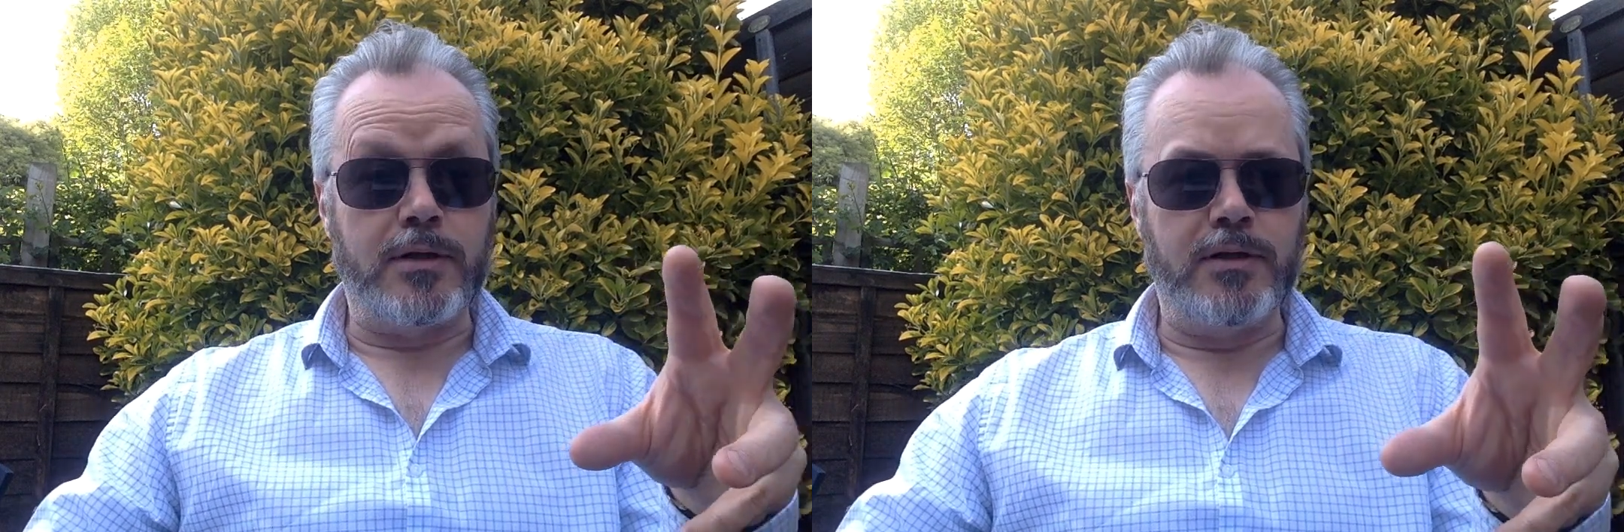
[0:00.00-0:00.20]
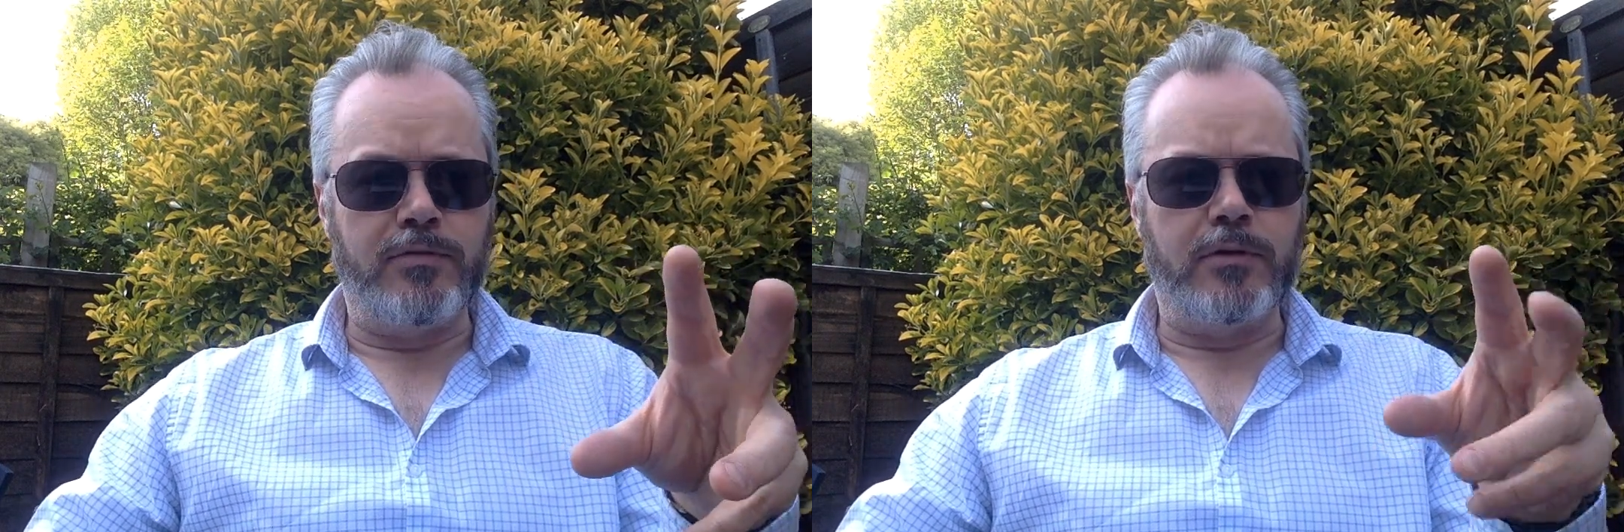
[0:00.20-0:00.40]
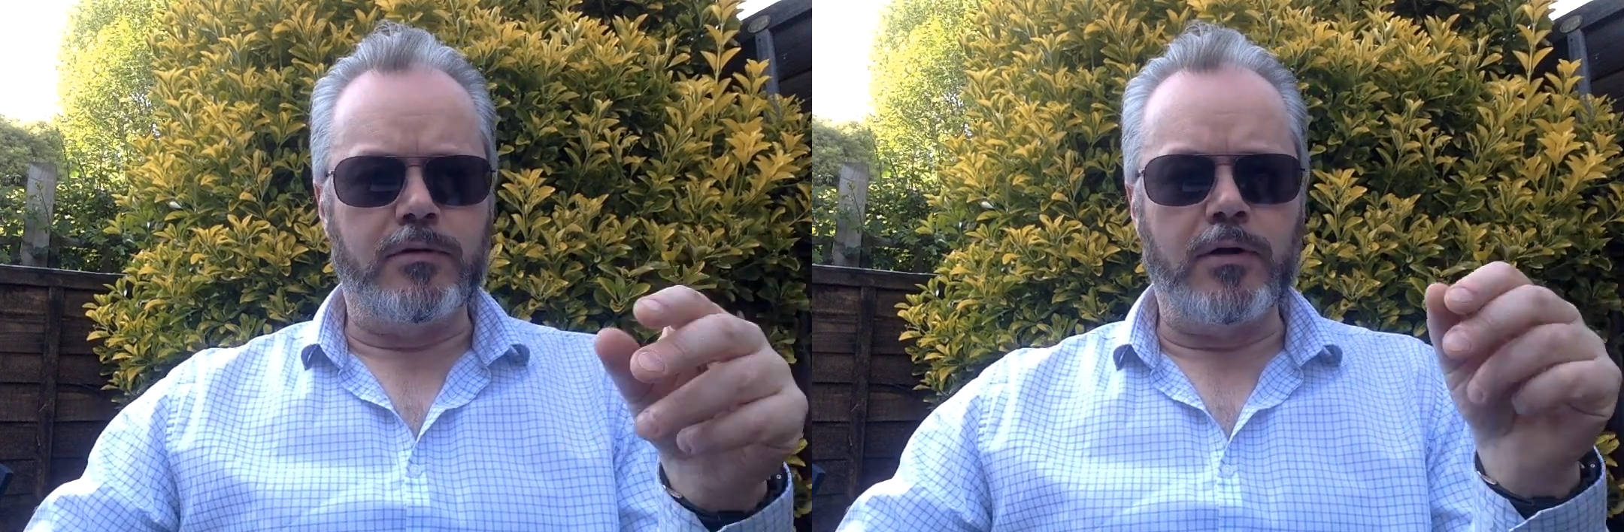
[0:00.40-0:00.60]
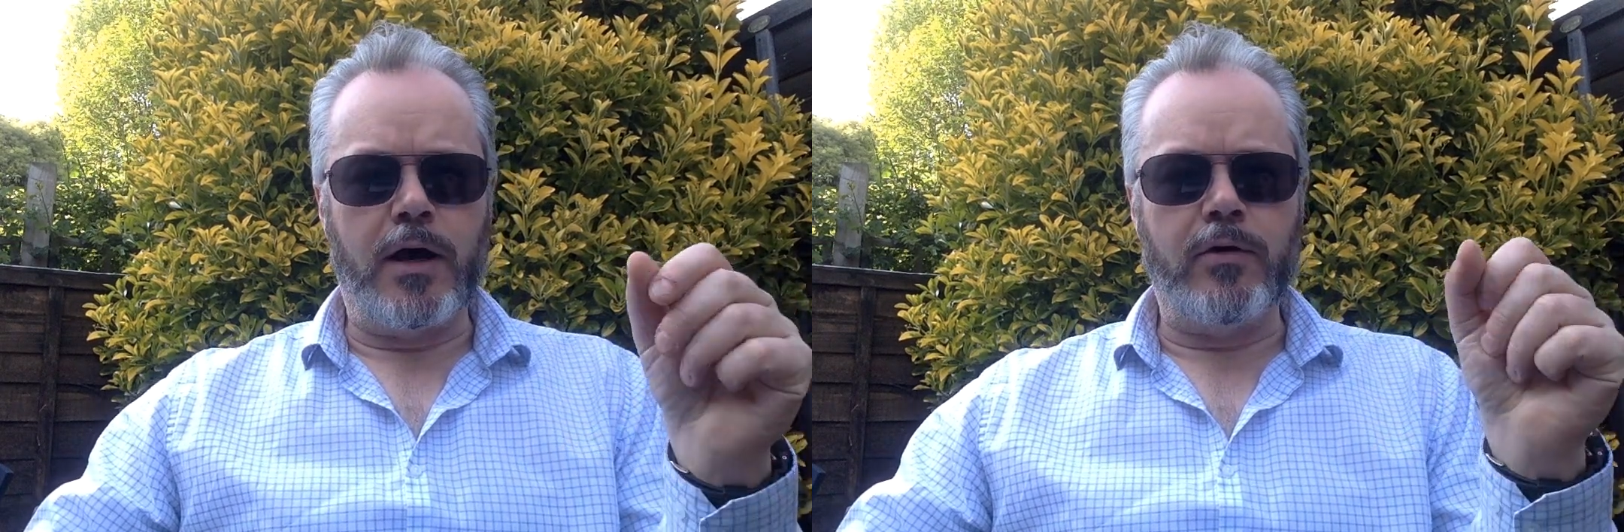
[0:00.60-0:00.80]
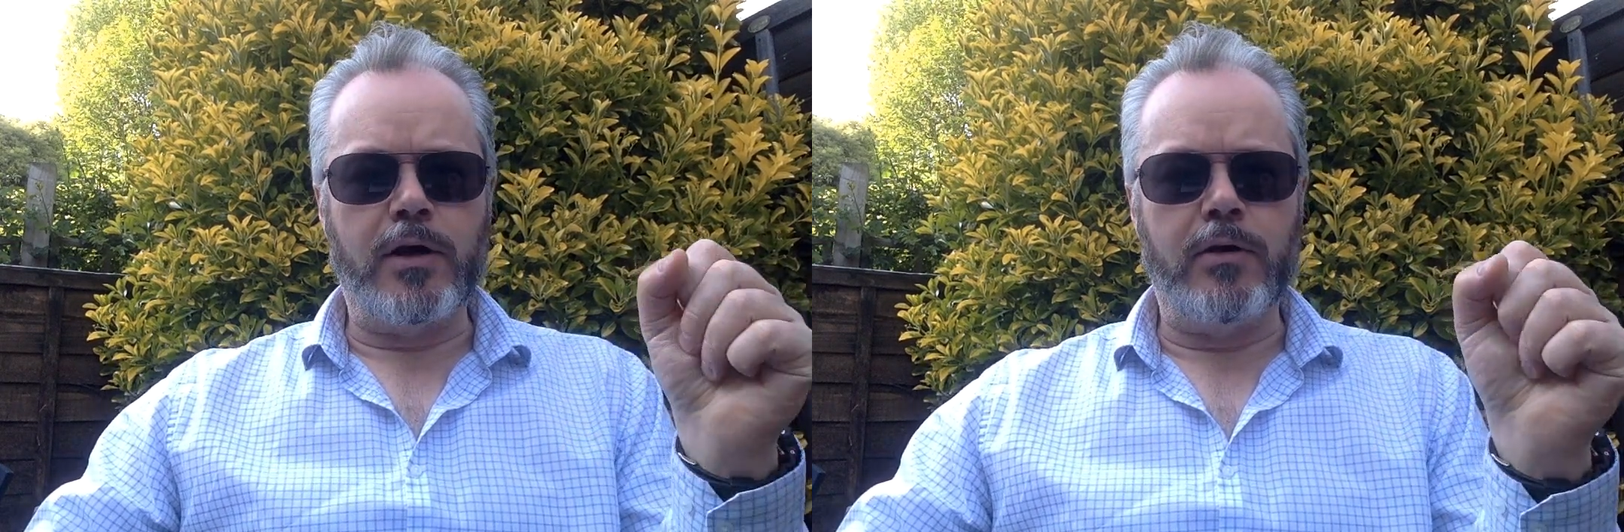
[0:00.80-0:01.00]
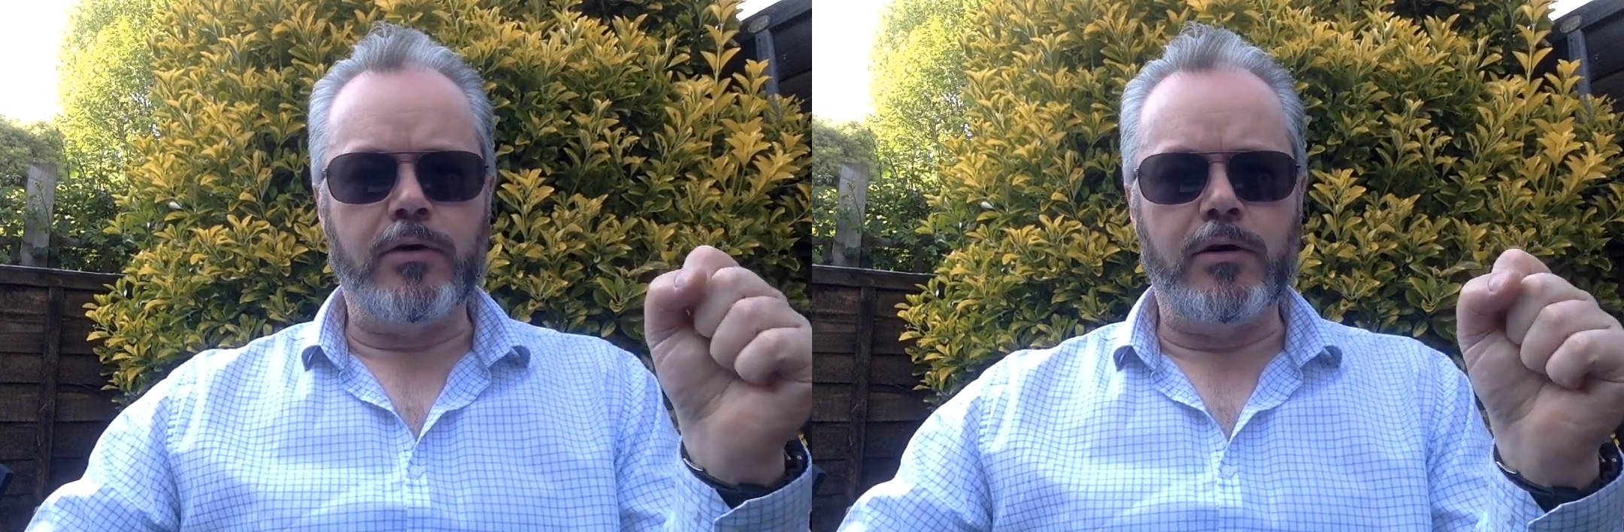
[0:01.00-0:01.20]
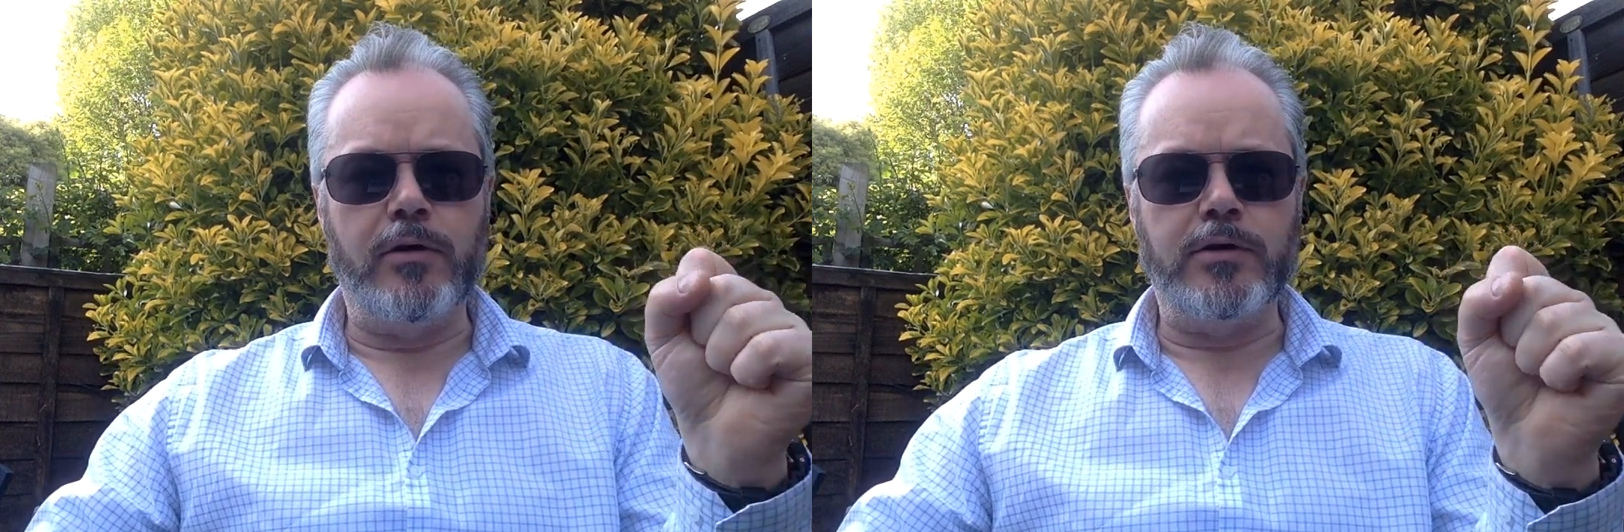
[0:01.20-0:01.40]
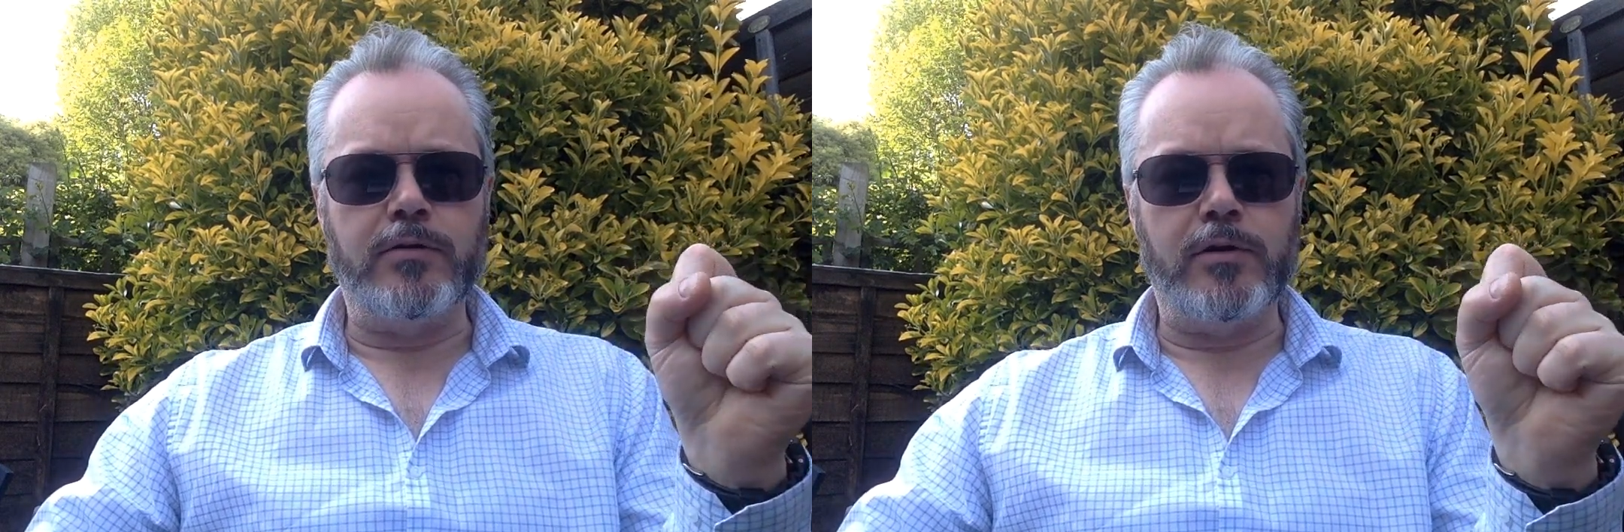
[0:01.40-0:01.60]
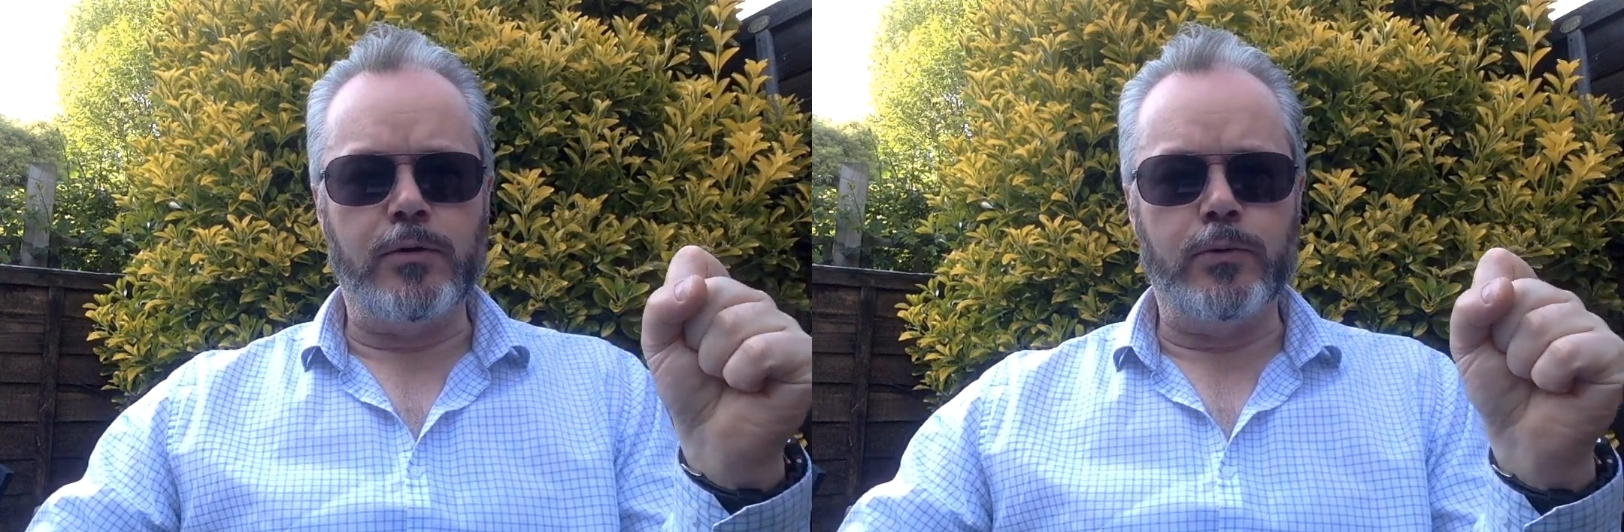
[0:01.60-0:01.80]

given our current knowledge of the